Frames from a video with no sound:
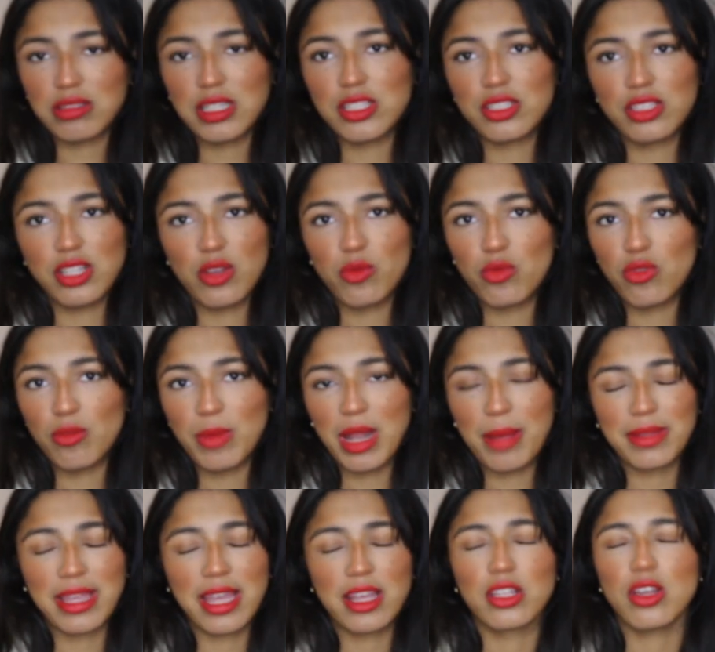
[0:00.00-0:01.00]
It's so warm,
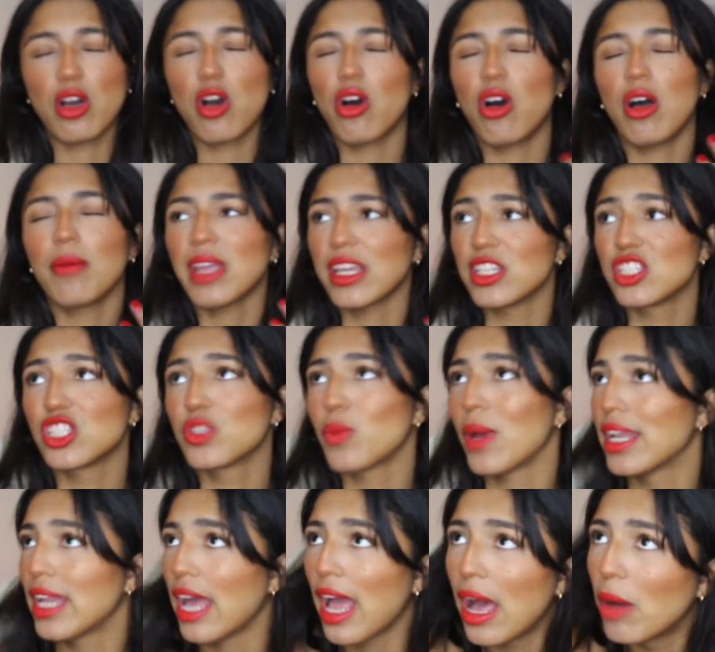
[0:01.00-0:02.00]
I'm getting, I'm getting
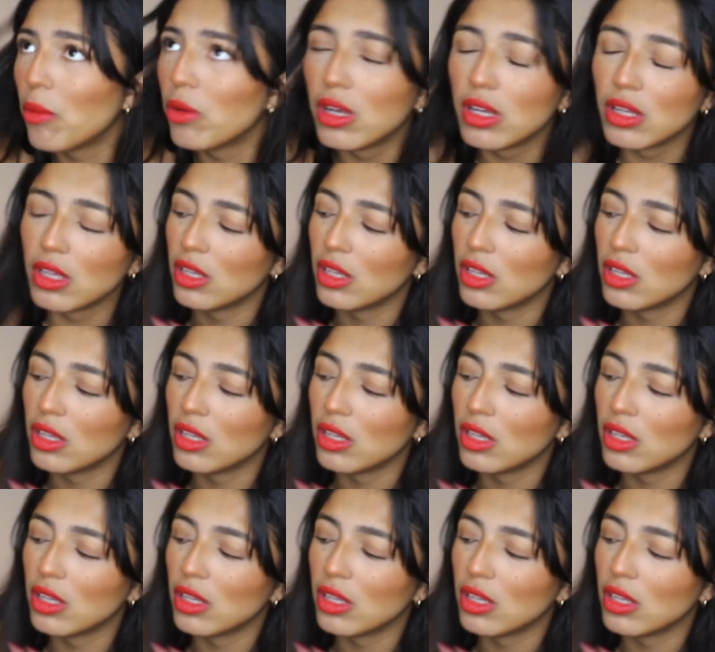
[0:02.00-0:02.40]
sweaty now